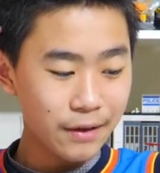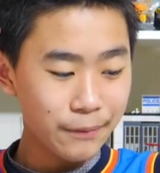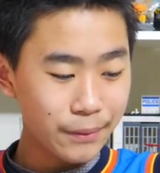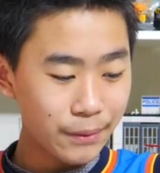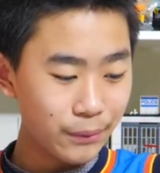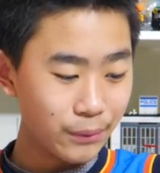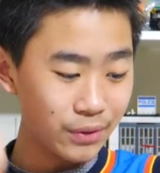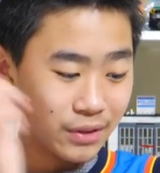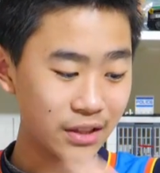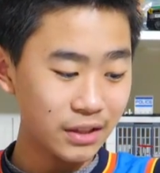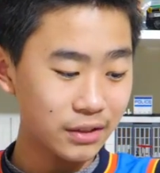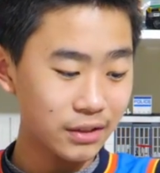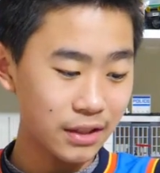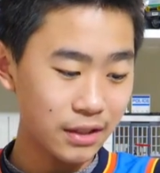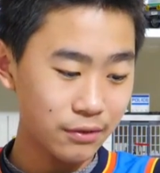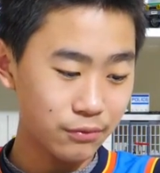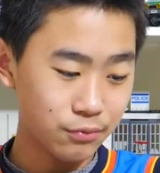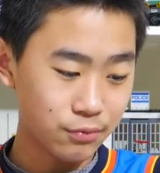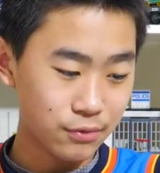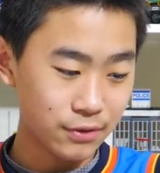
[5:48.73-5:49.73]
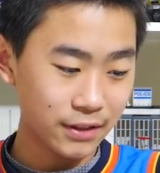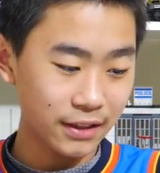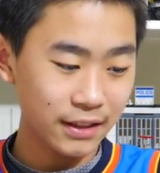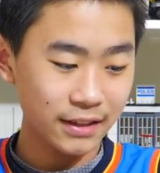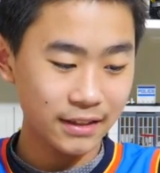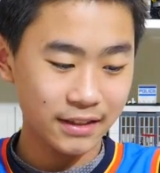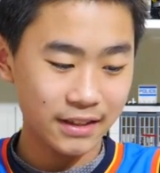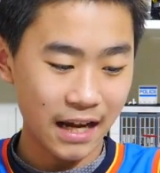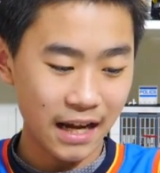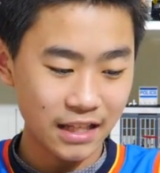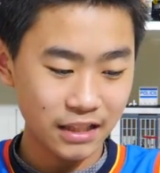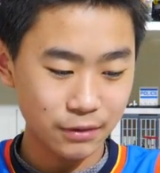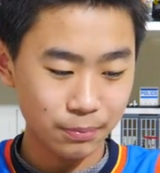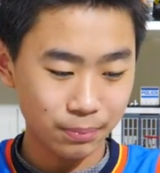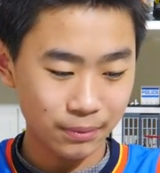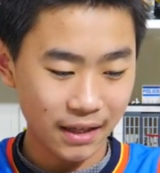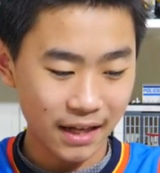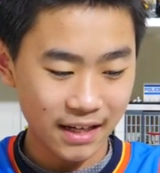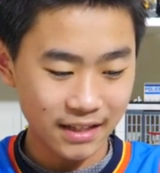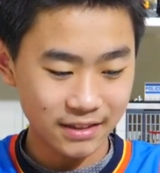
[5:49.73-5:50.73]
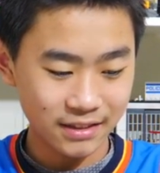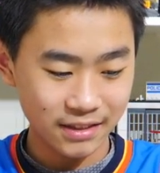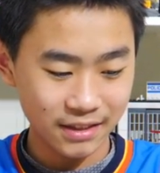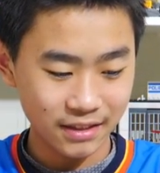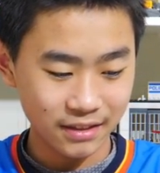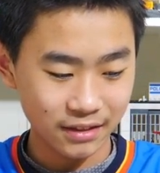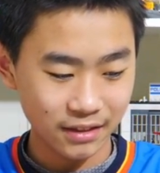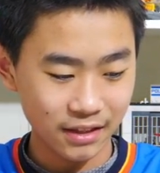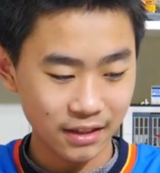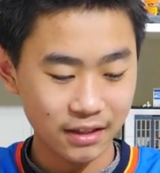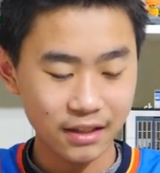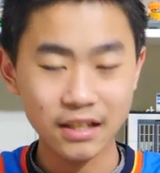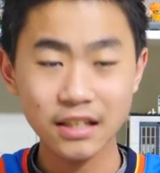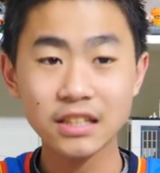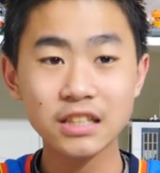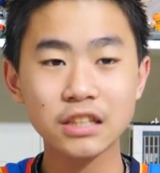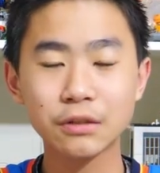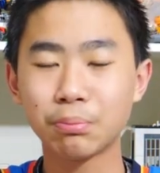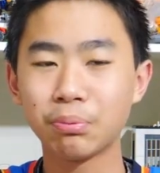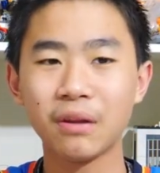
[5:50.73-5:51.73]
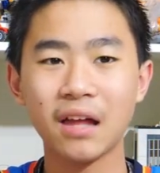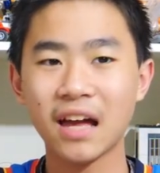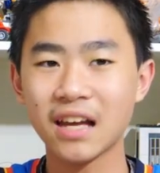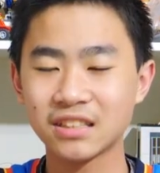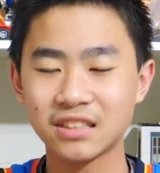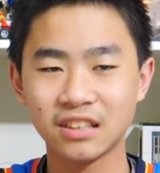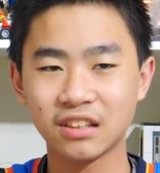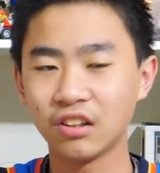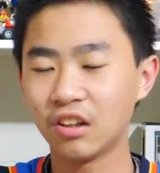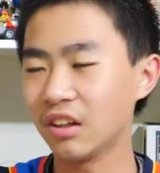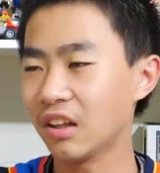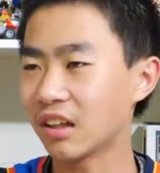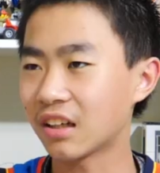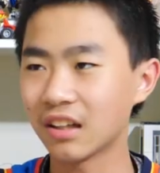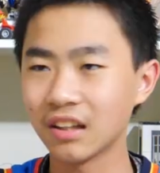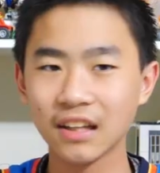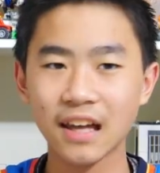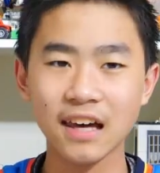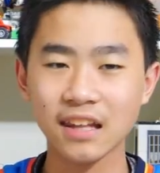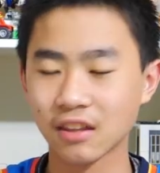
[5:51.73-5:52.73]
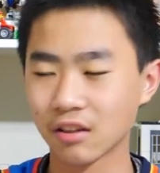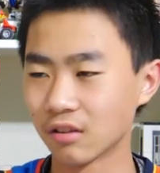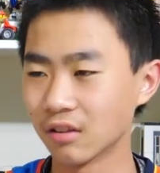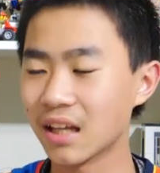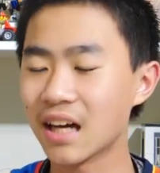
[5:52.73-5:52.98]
But with this like really dense plastic, like this is plastic though, like a leather.